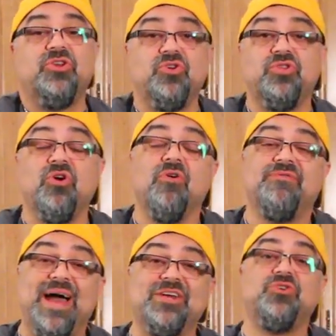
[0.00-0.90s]
Do the
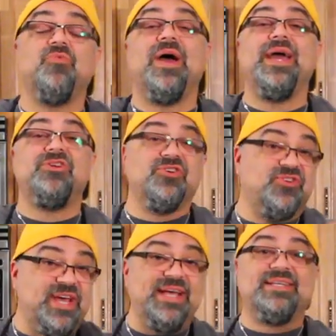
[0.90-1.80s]
old fashioned way,
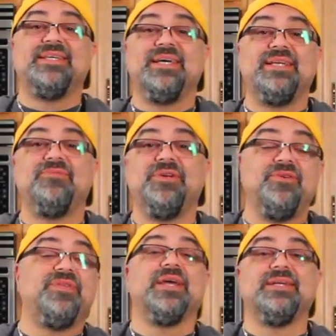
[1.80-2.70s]
just taste it when
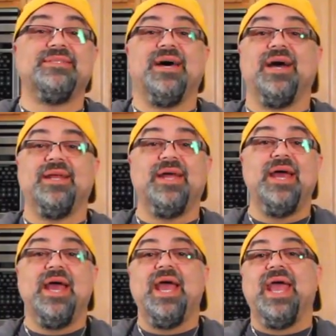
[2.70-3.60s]
you think it's done,
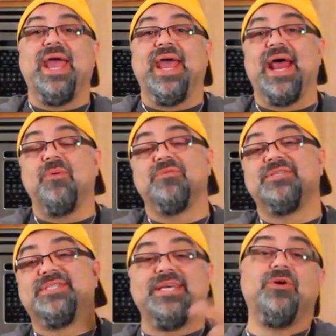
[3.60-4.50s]
and I will
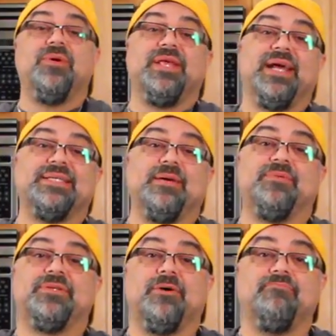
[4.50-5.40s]
see you on the next
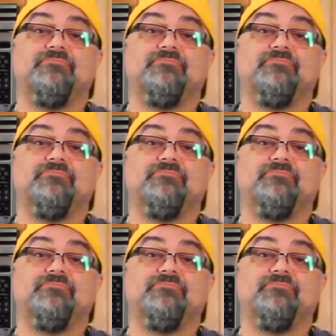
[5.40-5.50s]
episode.